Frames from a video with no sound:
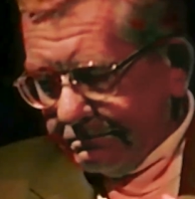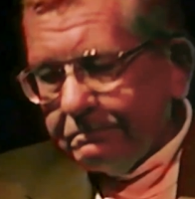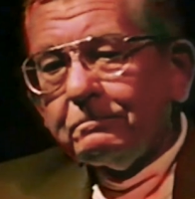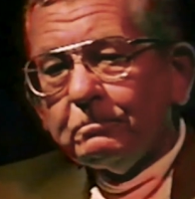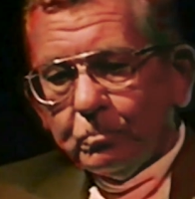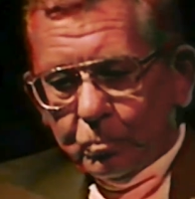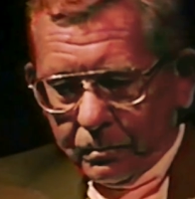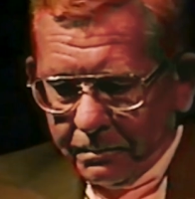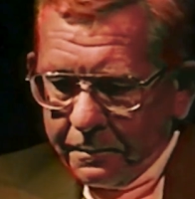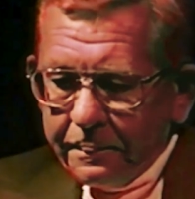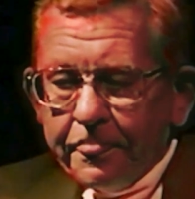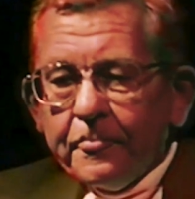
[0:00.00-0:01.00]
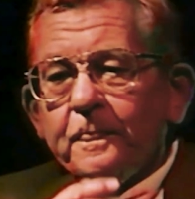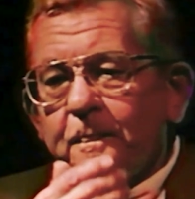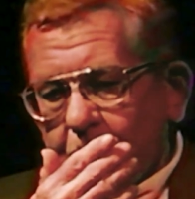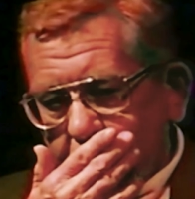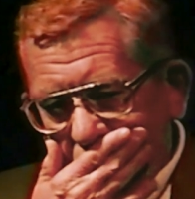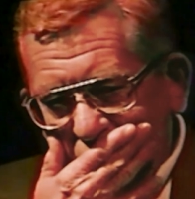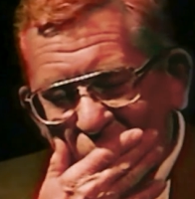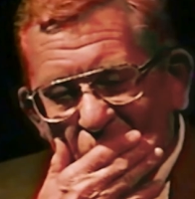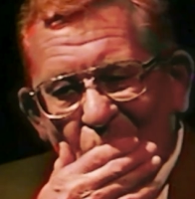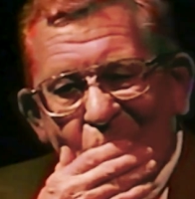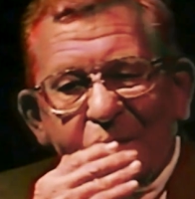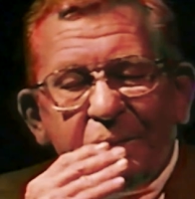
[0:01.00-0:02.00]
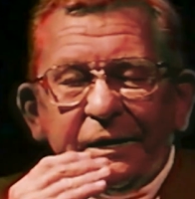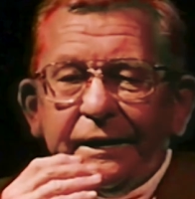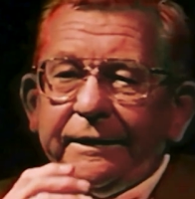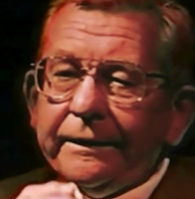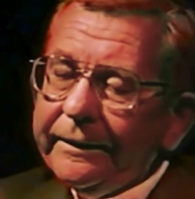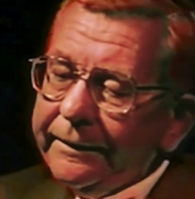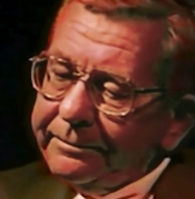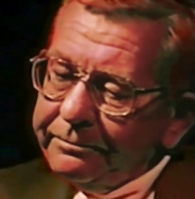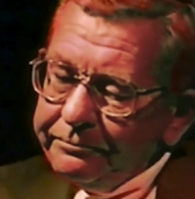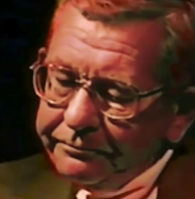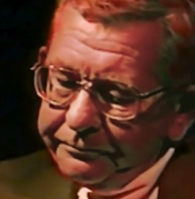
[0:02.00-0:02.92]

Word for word: or the city. The